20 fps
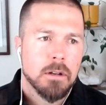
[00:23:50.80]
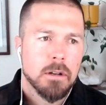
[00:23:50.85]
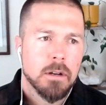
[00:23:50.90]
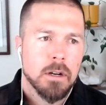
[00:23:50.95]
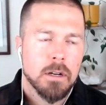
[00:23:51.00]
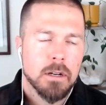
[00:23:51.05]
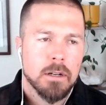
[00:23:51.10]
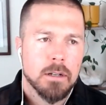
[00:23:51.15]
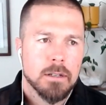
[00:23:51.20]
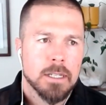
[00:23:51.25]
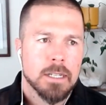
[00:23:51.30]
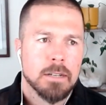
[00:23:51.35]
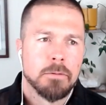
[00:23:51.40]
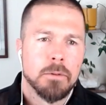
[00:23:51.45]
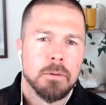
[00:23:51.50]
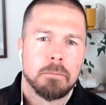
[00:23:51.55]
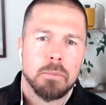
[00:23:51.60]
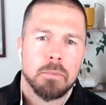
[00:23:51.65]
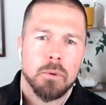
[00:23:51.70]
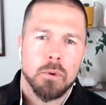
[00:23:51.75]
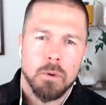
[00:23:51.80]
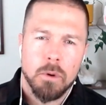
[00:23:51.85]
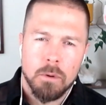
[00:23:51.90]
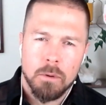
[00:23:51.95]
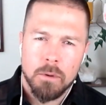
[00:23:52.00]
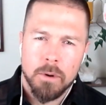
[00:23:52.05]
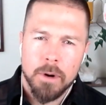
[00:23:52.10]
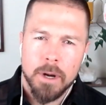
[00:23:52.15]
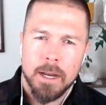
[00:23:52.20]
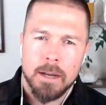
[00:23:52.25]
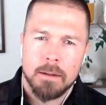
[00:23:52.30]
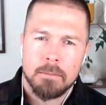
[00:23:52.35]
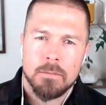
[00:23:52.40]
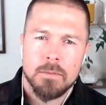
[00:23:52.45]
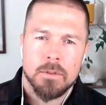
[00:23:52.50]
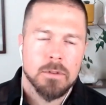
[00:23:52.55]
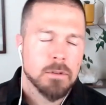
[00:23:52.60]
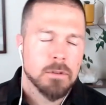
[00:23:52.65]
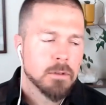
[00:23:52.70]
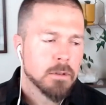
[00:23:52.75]
uh, different
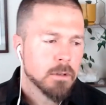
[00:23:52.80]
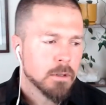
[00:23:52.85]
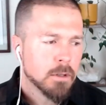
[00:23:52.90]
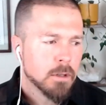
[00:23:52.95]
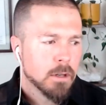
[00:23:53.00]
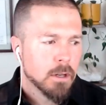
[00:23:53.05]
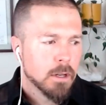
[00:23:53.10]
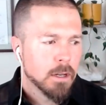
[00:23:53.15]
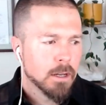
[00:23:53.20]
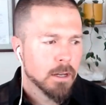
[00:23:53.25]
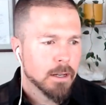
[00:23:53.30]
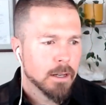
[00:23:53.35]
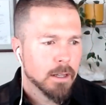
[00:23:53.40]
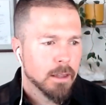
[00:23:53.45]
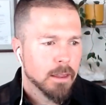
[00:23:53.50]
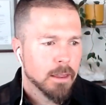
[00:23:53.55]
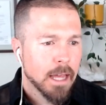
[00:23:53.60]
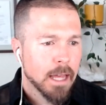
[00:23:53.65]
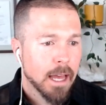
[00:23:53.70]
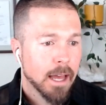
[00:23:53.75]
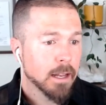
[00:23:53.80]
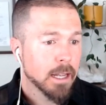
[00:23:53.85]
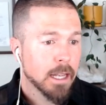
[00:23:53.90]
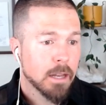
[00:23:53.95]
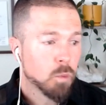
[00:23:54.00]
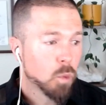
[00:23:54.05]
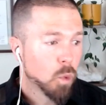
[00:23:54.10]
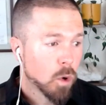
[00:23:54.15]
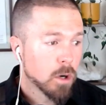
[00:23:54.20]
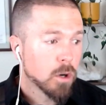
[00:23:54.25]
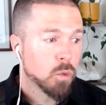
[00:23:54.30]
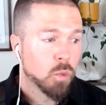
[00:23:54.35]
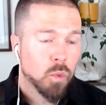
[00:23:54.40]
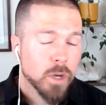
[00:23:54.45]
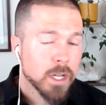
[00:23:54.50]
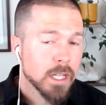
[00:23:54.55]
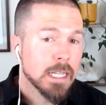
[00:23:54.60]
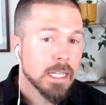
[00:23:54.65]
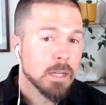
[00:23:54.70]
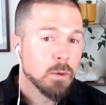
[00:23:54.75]
programs uh, that can work
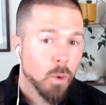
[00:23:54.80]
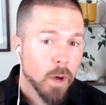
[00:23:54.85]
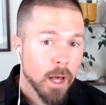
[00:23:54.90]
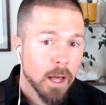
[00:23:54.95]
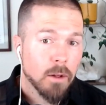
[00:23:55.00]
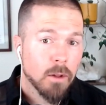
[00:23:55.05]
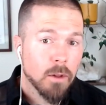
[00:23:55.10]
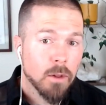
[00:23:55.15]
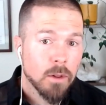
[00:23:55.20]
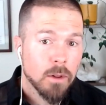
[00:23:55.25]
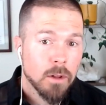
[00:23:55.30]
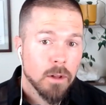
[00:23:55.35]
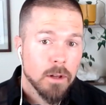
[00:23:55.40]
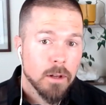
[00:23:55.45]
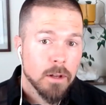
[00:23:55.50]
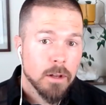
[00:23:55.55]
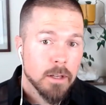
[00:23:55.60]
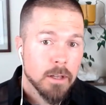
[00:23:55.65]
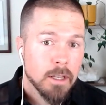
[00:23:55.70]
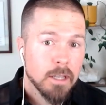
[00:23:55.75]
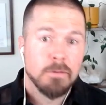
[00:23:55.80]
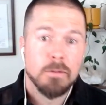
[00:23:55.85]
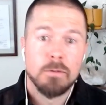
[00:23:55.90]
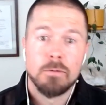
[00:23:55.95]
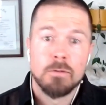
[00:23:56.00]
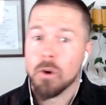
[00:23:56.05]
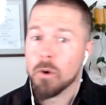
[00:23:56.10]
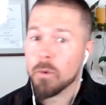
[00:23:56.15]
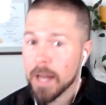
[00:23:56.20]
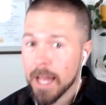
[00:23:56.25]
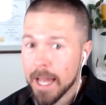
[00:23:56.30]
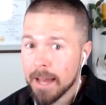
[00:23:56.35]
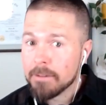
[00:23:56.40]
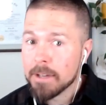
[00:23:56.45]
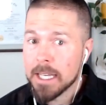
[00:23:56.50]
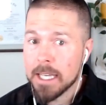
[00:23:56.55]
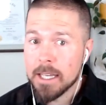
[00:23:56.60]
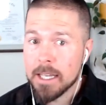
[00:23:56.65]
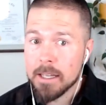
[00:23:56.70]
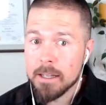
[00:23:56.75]
really well if you don't have a
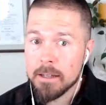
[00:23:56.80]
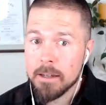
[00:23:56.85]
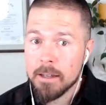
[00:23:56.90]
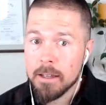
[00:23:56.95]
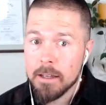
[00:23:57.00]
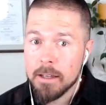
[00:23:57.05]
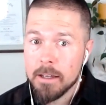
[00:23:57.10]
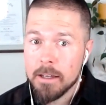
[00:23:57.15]
kid,